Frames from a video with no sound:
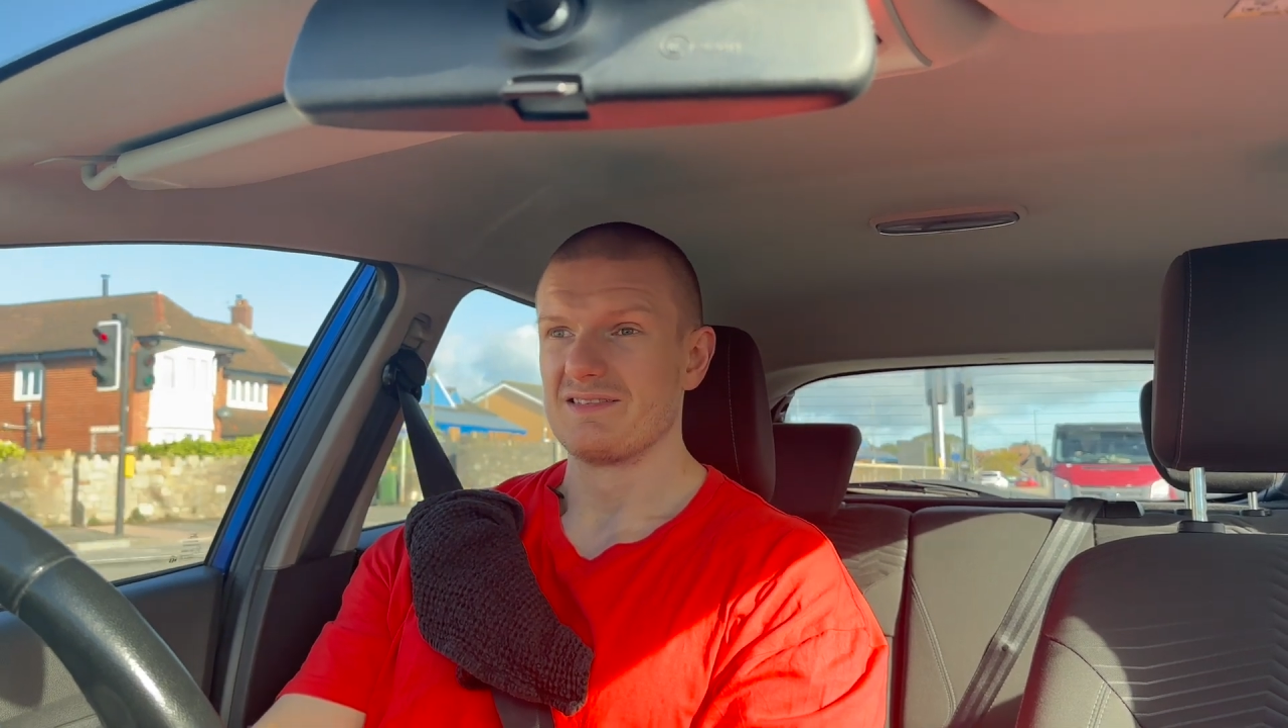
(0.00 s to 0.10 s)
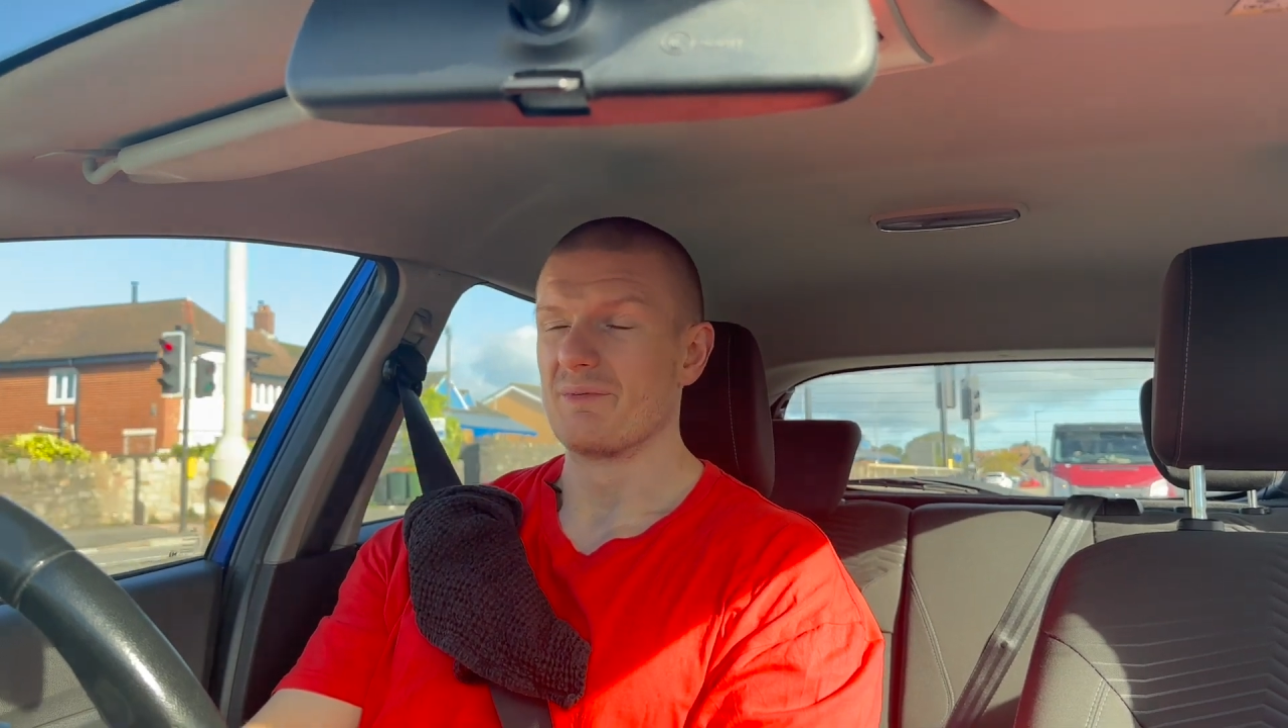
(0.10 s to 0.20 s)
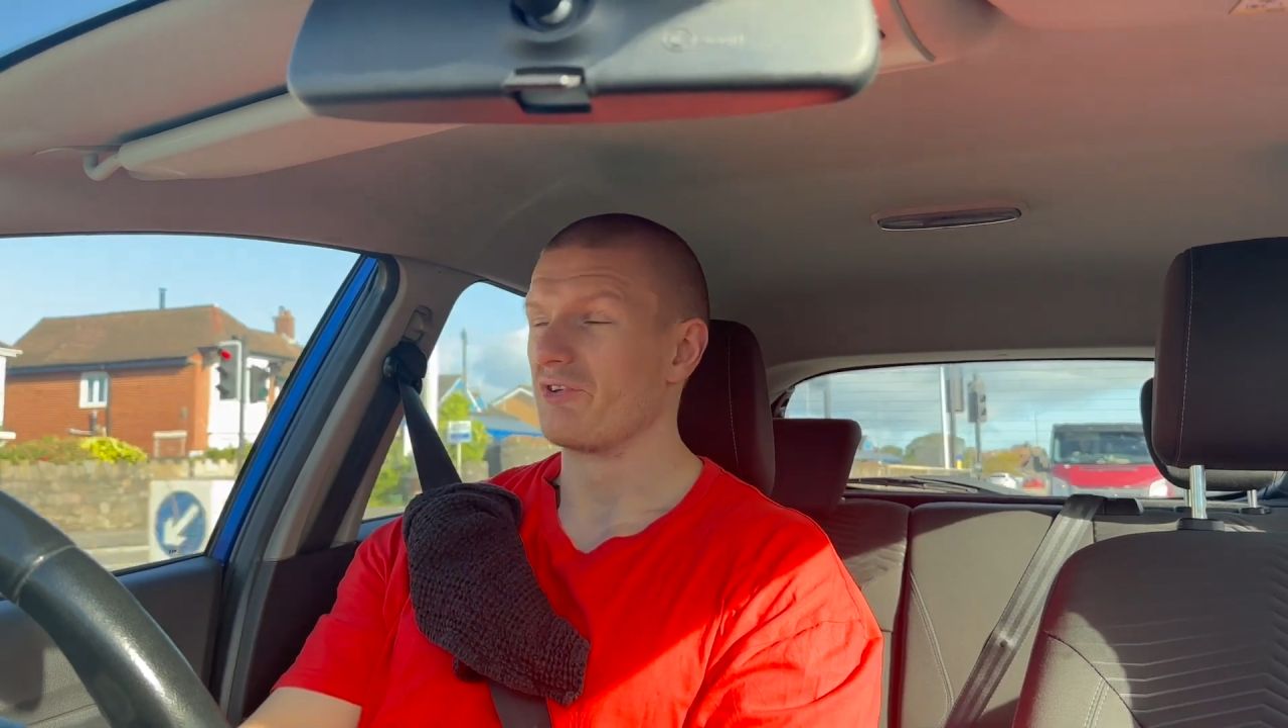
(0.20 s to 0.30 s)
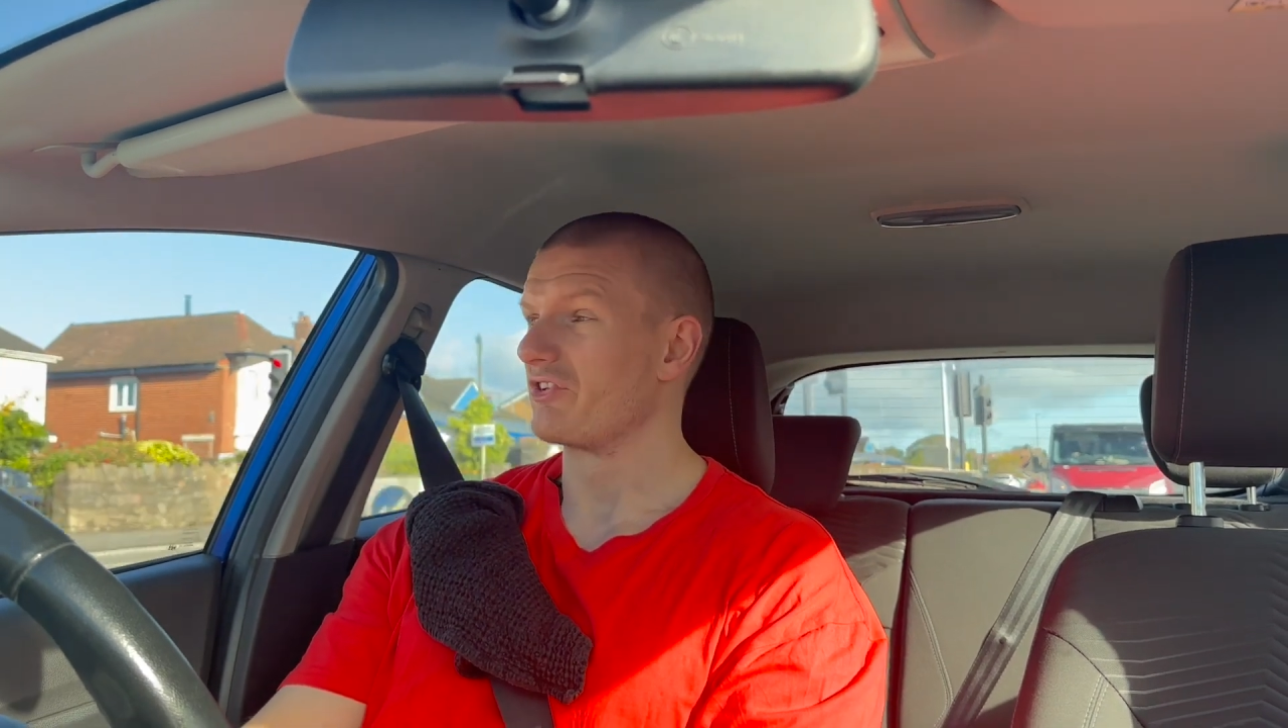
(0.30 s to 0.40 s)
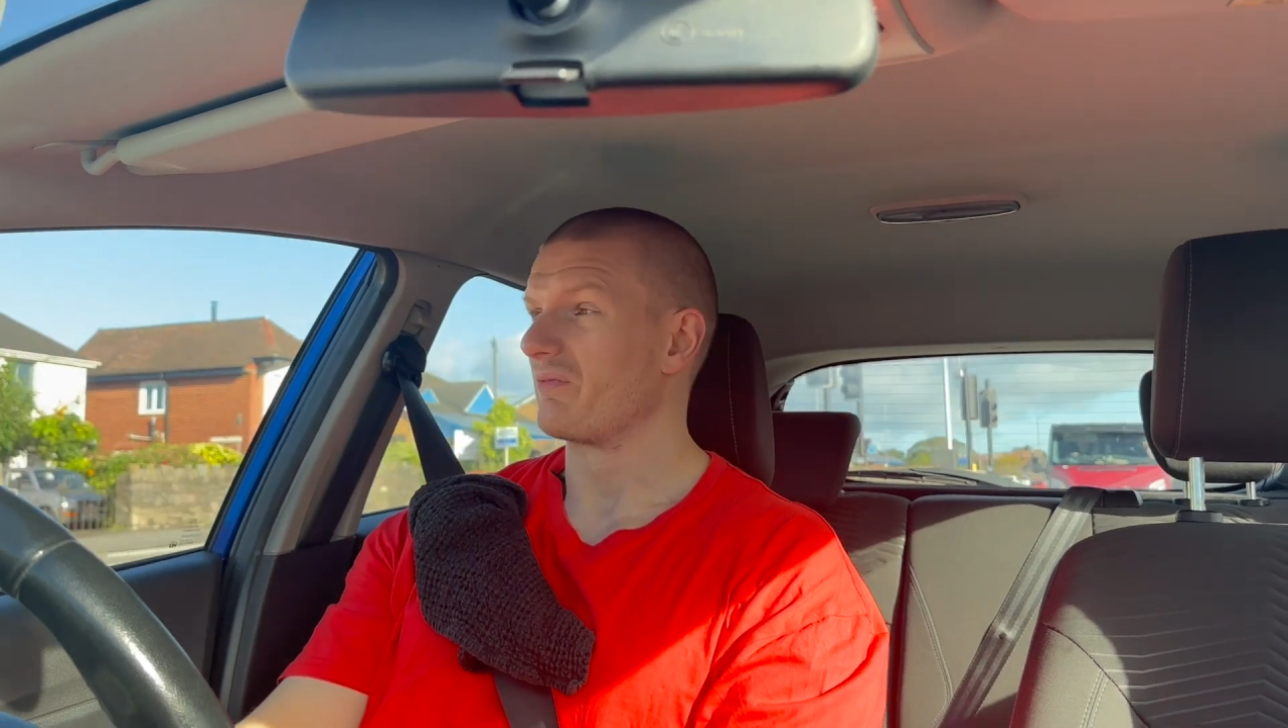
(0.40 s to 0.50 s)

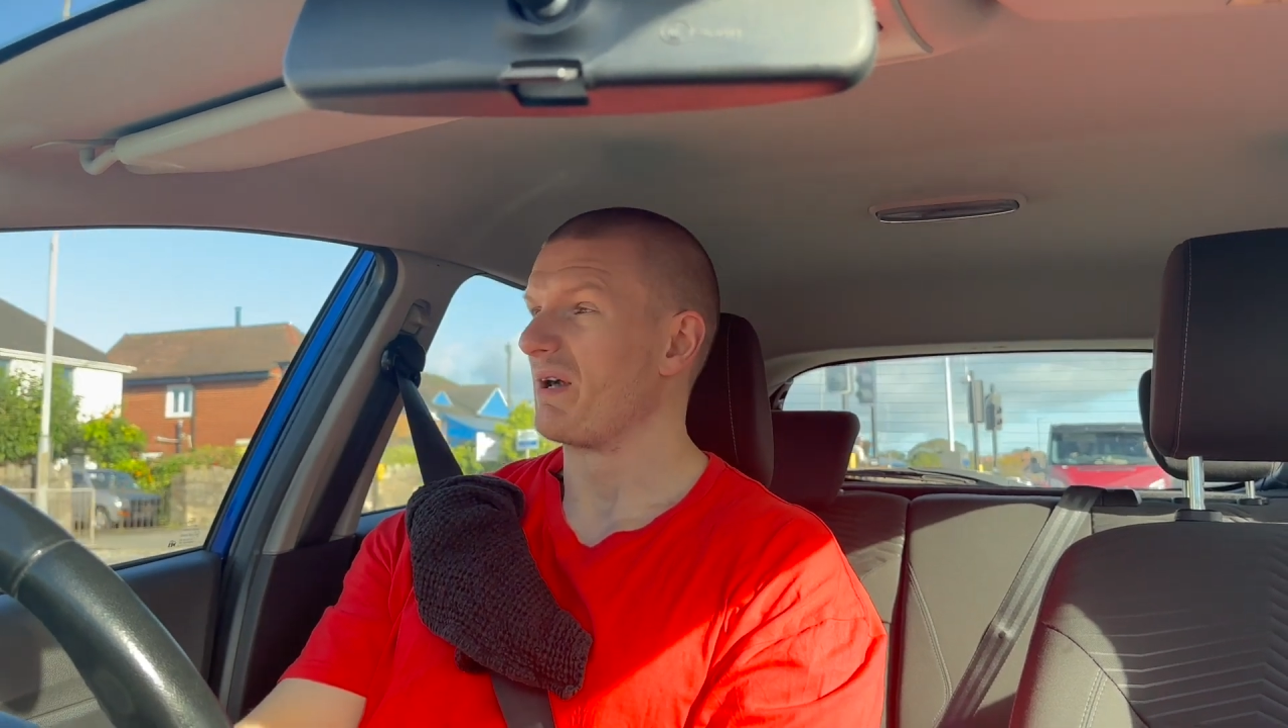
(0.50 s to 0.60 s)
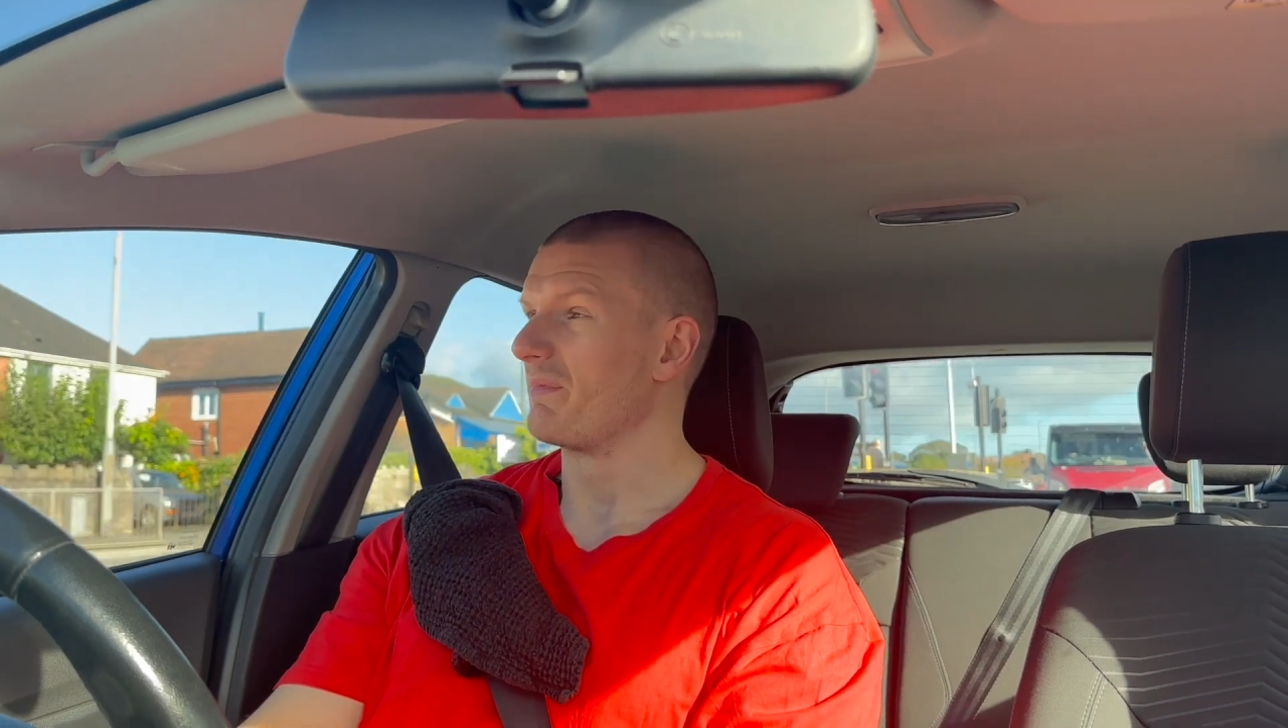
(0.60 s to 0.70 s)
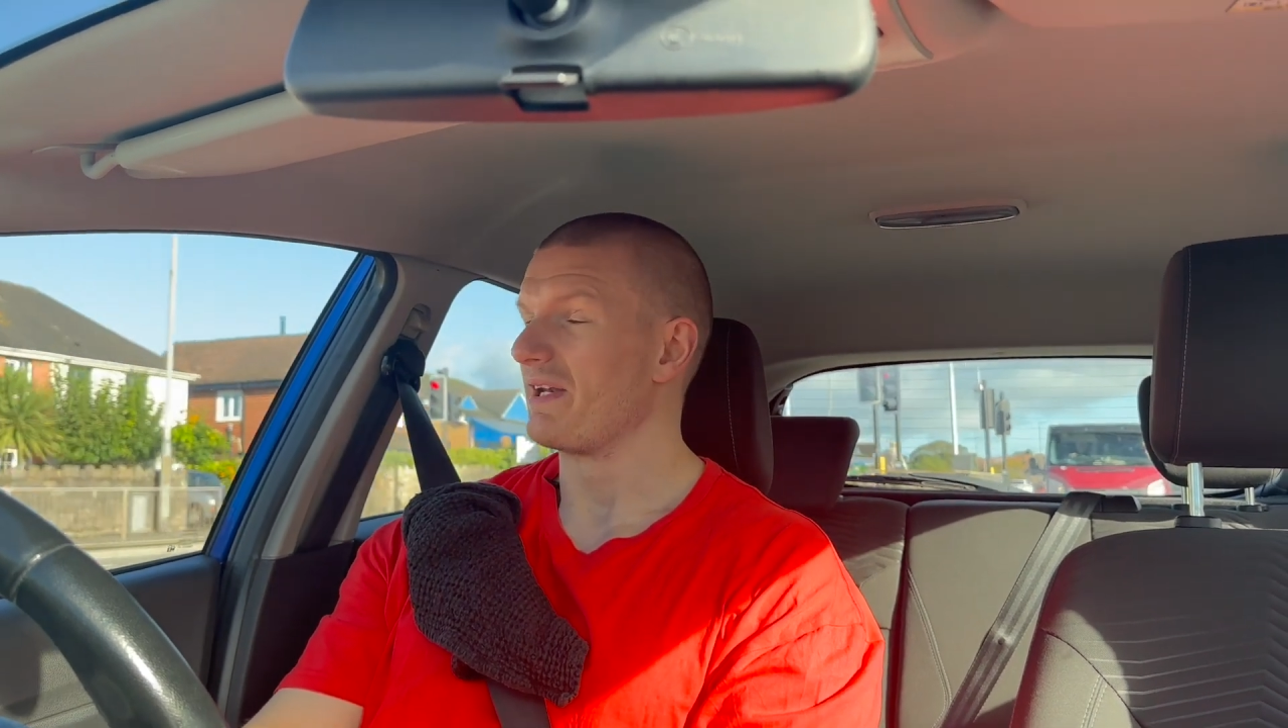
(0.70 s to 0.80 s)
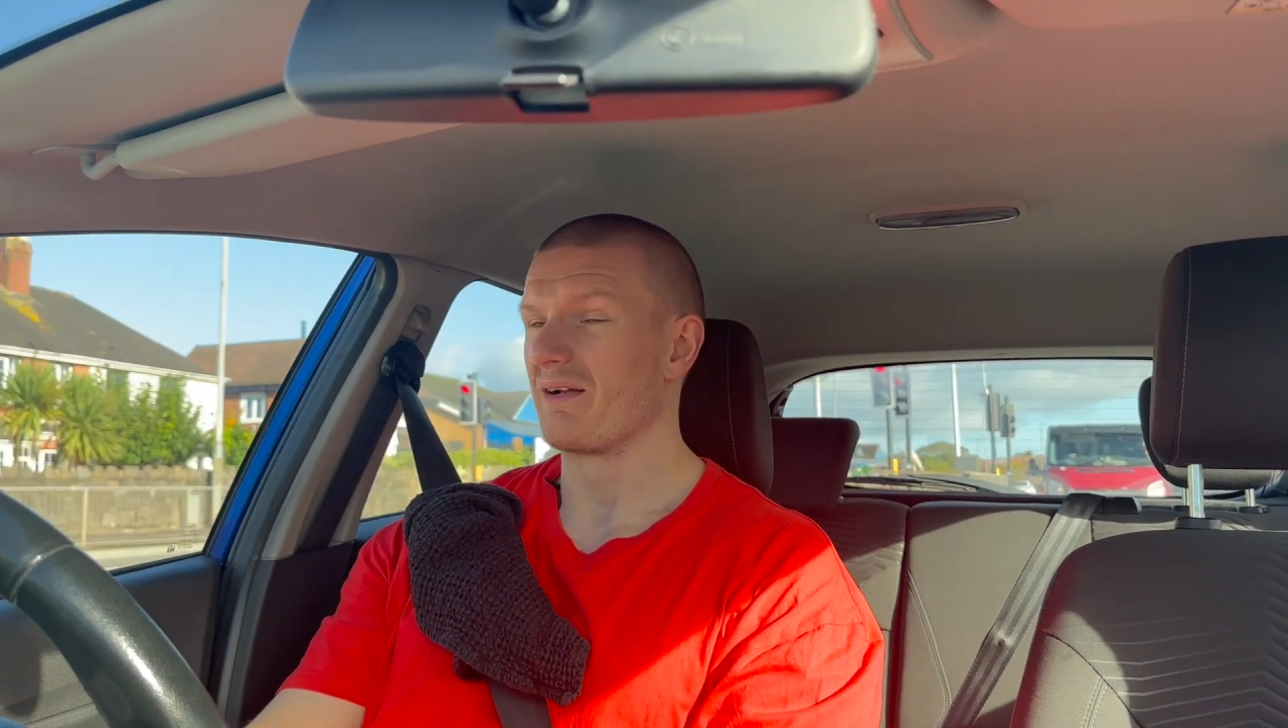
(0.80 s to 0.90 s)
I'm going to stop rambling